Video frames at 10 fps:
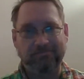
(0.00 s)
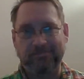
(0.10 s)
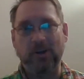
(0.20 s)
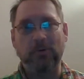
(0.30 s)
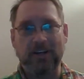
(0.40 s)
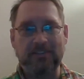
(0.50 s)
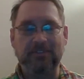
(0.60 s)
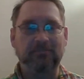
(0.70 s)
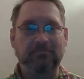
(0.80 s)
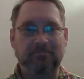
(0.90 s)
no one
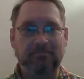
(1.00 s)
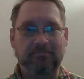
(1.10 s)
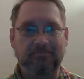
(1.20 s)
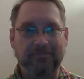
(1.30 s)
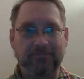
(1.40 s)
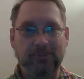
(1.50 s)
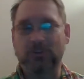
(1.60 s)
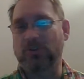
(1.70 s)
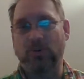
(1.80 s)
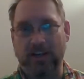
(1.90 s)
even
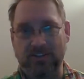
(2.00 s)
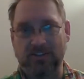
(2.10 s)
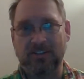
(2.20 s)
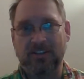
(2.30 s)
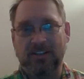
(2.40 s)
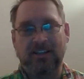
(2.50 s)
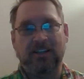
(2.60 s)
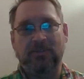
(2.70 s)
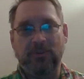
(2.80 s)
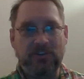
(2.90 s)
looks twice
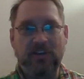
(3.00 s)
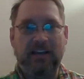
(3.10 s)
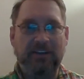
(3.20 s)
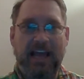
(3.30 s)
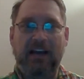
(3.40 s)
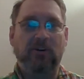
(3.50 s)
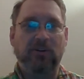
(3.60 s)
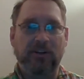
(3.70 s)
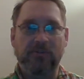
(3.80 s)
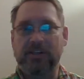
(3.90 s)
when you have an
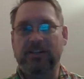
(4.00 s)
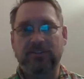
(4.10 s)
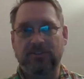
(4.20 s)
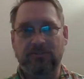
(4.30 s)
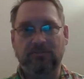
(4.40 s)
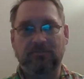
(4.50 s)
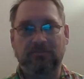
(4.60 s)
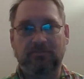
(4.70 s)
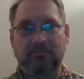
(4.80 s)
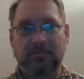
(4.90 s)
owl go in and do,
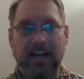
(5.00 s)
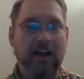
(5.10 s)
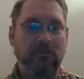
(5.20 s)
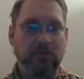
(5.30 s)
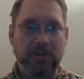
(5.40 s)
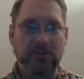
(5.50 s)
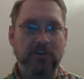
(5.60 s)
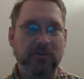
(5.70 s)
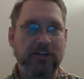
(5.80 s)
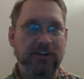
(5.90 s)
an owl familiar
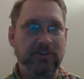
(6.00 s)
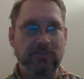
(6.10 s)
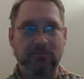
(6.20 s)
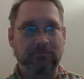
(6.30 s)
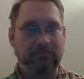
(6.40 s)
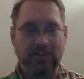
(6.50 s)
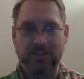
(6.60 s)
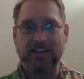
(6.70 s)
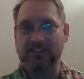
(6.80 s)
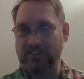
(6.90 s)
go in and do the
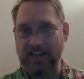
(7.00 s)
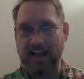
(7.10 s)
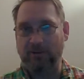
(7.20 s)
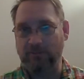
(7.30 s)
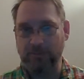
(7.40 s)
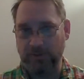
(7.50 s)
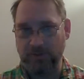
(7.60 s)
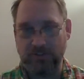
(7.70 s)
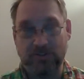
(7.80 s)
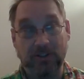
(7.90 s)
things that owl
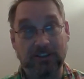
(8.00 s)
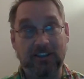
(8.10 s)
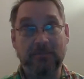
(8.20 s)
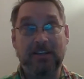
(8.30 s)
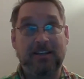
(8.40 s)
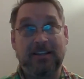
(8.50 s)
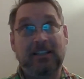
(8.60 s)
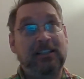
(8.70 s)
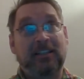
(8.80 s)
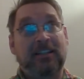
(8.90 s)
familiars do all the time.
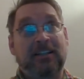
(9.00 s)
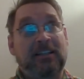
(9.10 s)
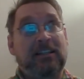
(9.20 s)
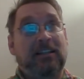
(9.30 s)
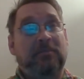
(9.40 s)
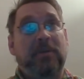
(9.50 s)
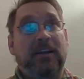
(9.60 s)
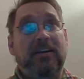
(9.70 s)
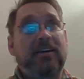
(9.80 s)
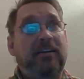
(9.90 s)

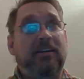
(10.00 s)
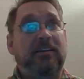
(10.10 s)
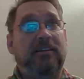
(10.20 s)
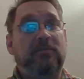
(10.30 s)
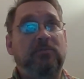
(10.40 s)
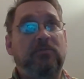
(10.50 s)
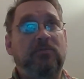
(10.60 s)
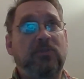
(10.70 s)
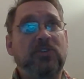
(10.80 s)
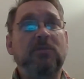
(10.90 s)
But
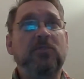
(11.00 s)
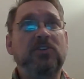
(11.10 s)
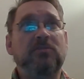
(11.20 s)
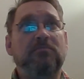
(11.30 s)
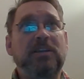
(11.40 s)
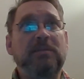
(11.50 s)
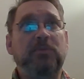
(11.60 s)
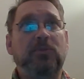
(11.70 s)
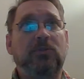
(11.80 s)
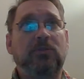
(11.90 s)
for some reason,
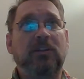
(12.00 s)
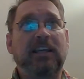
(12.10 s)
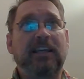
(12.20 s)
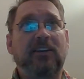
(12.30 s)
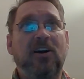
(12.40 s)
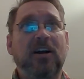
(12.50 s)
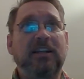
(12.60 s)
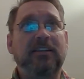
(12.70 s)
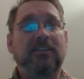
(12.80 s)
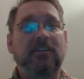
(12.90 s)
people get locked
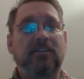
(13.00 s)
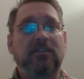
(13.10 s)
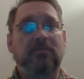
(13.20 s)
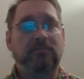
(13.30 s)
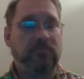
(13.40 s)
into theirs.